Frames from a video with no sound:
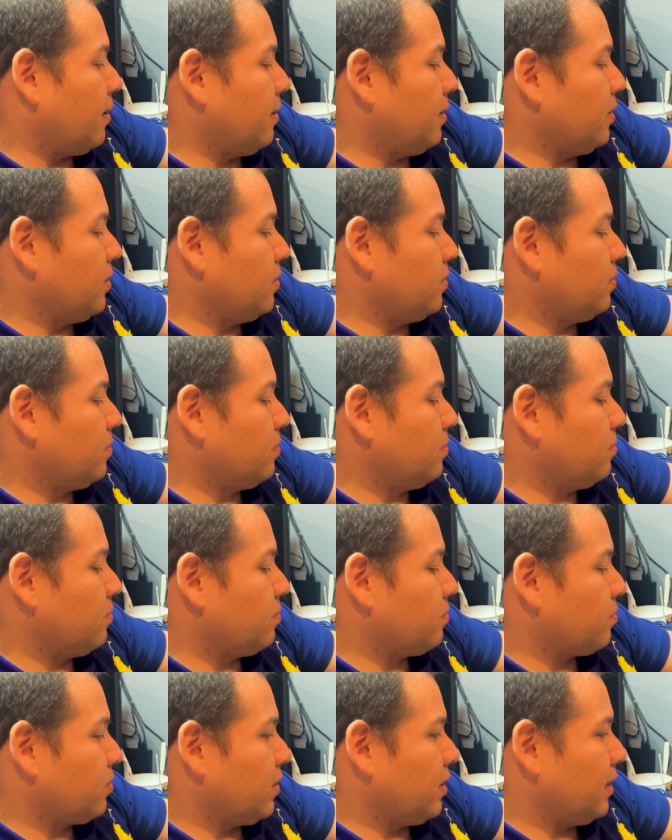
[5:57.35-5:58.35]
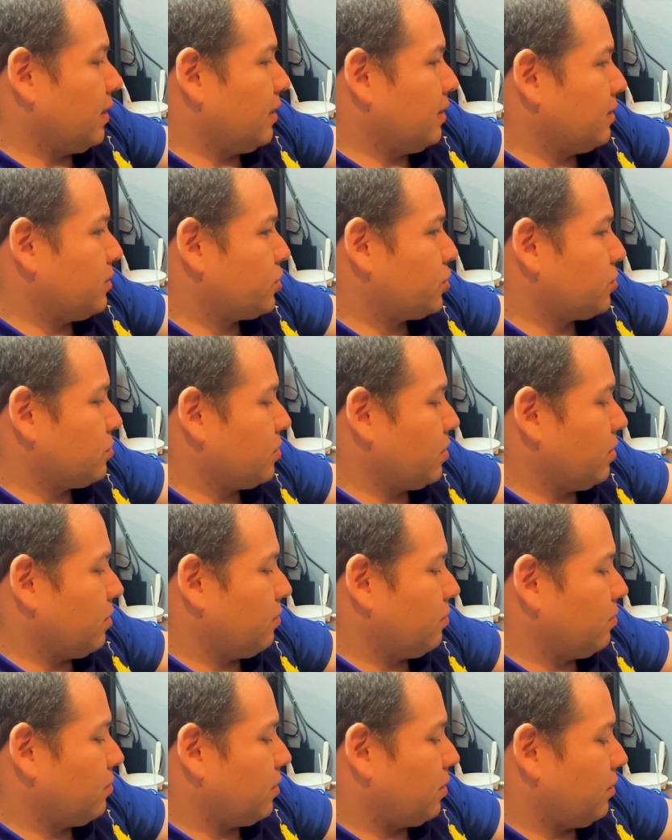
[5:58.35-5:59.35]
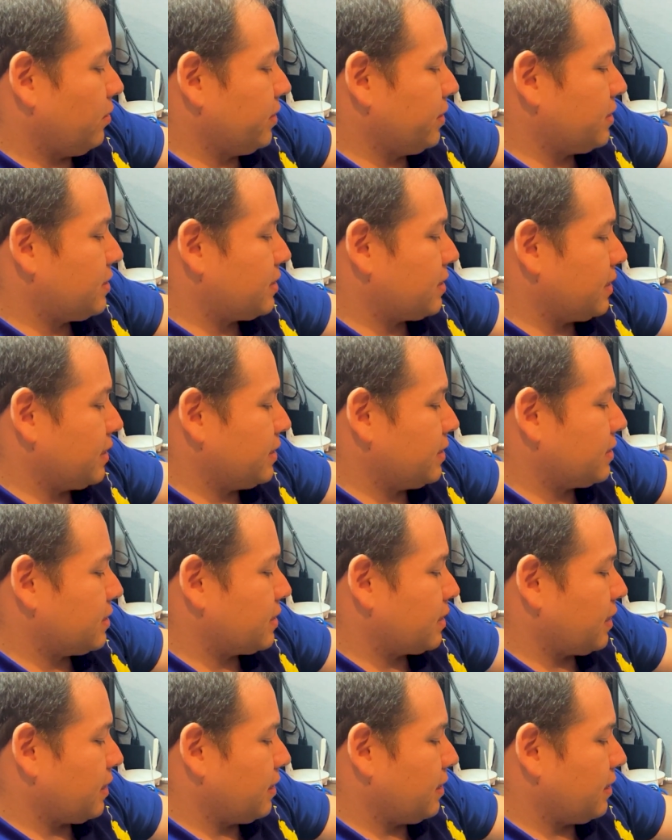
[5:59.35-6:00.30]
you really should know all these things,